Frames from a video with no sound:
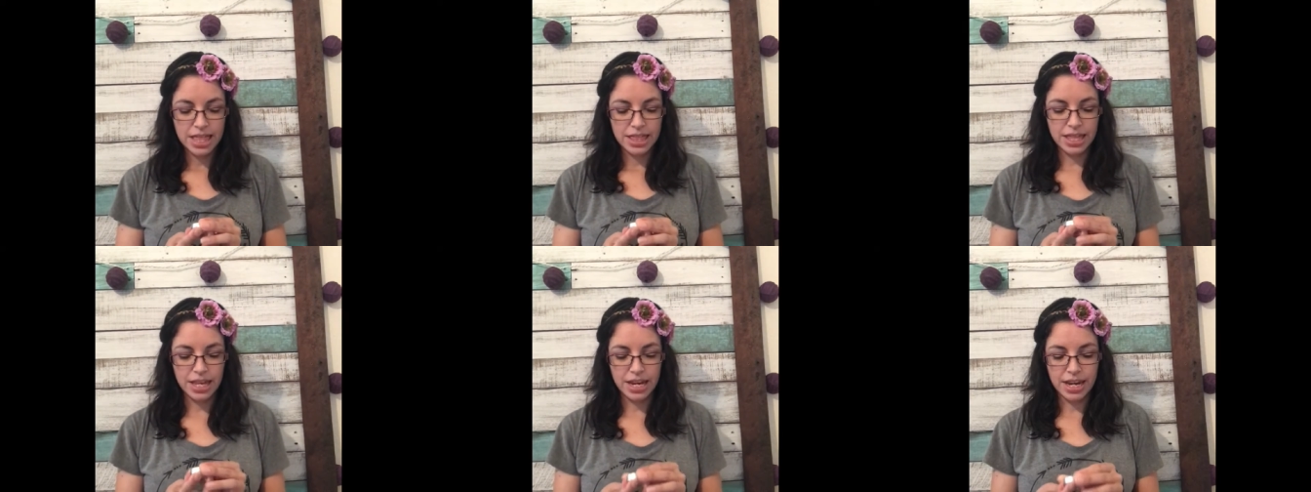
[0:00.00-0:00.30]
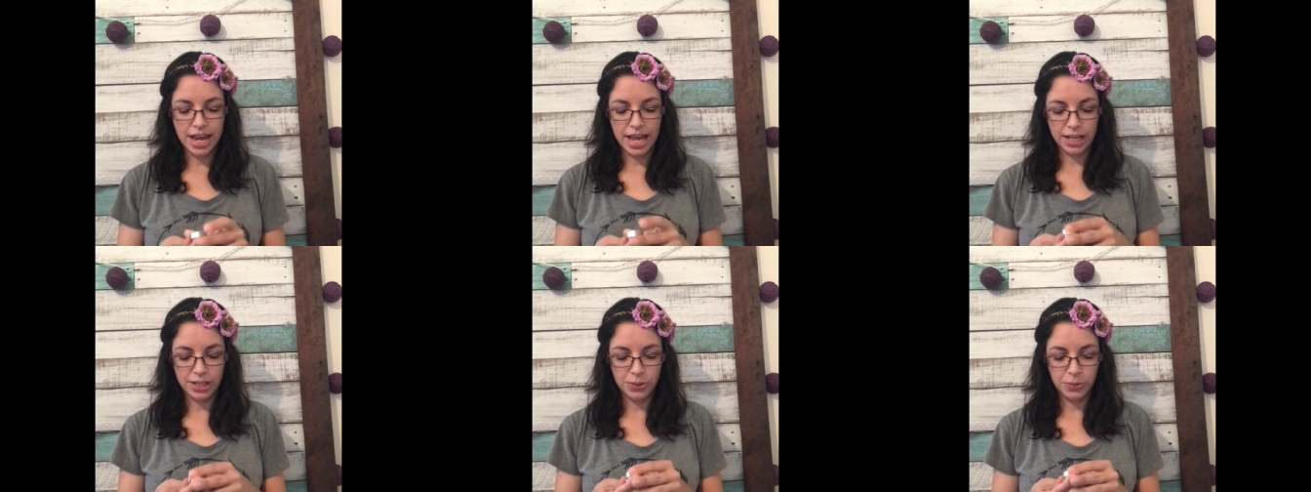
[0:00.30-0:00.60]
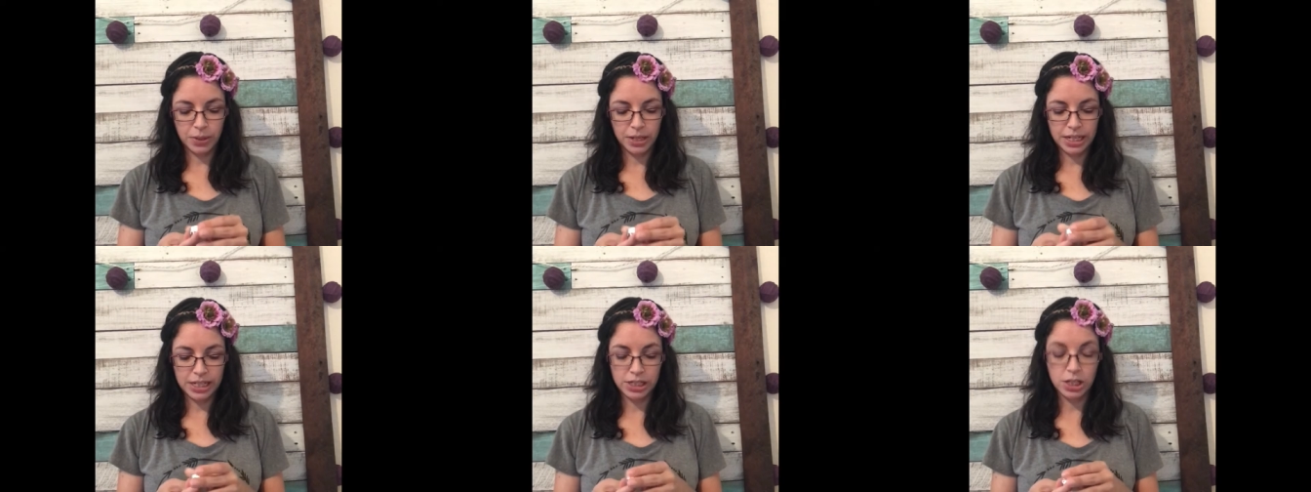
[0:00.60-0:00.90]
The next
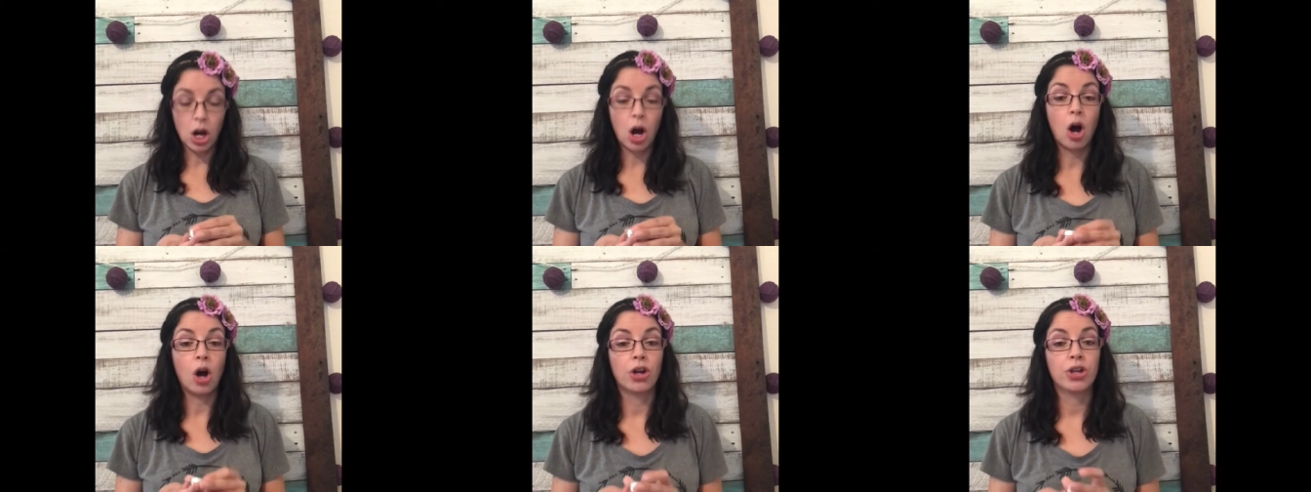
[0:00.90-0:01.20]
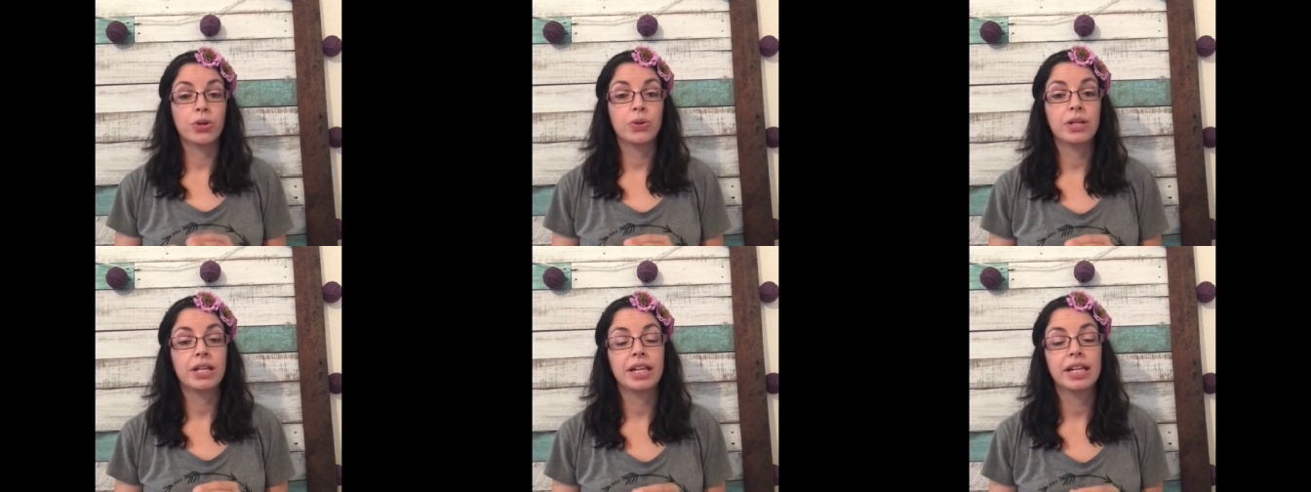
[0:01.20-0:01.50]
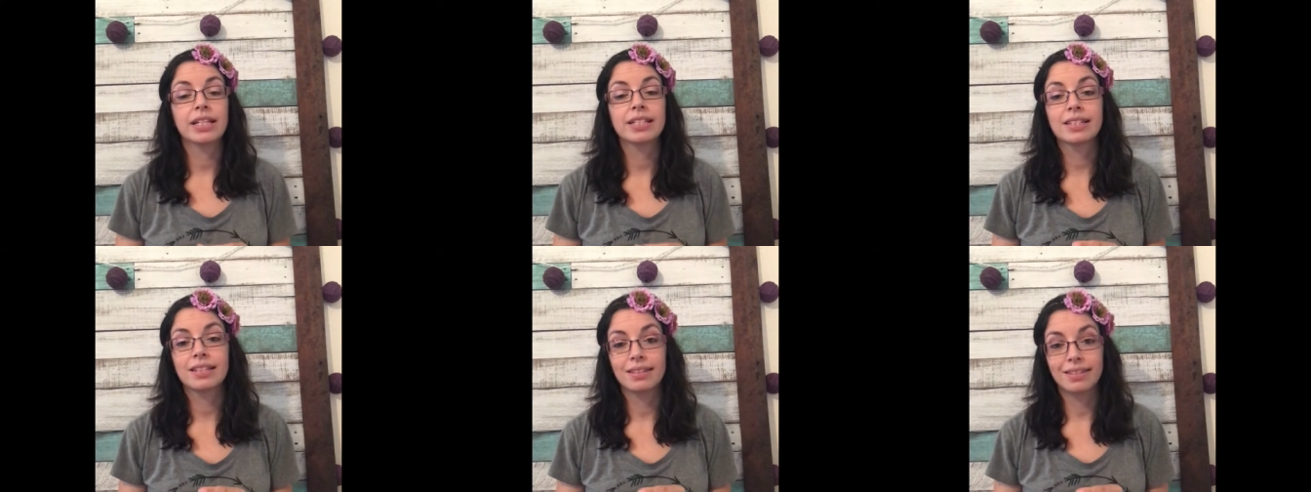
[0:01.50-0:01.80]
one is All You Need
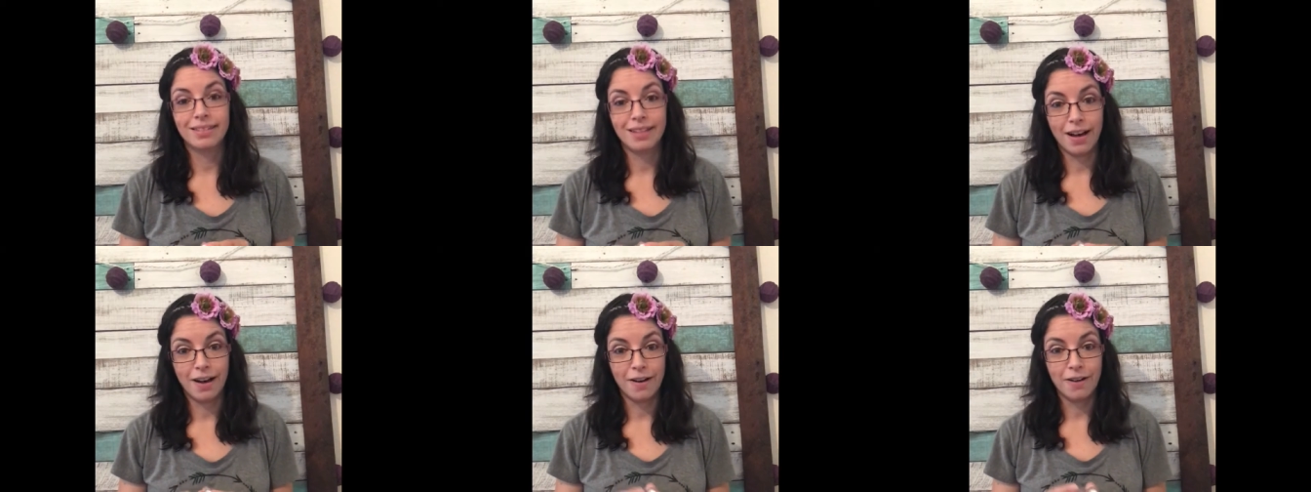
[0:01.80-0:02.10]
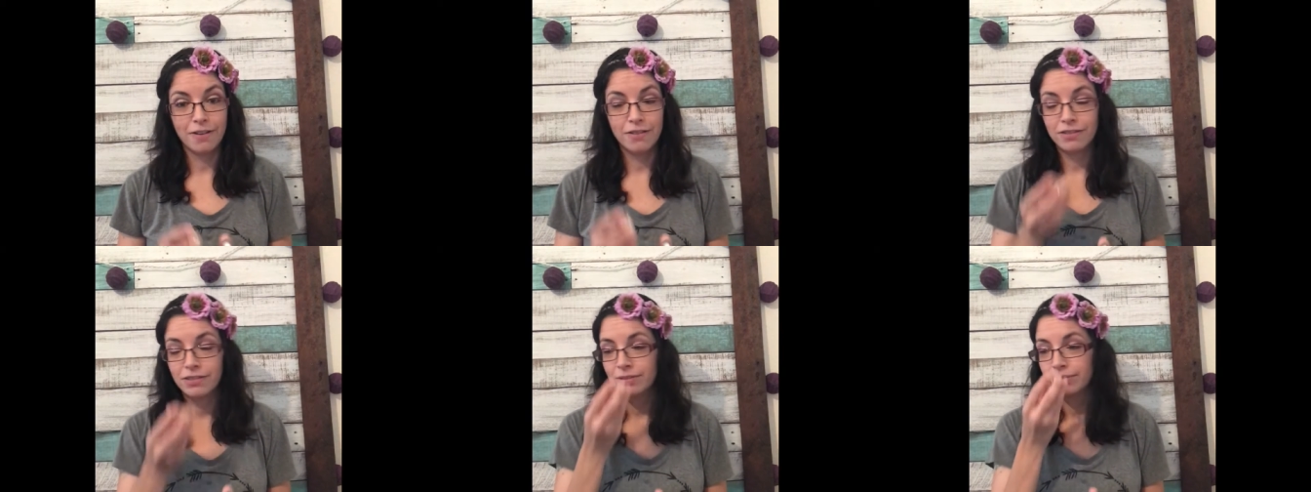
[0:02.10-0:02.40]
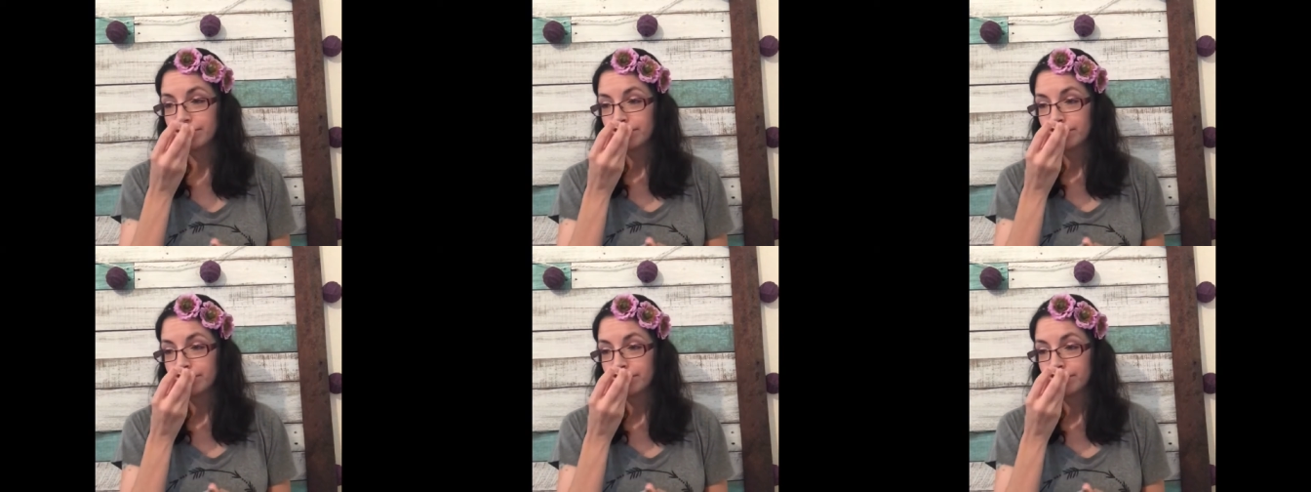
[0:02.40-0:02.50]
Is Love.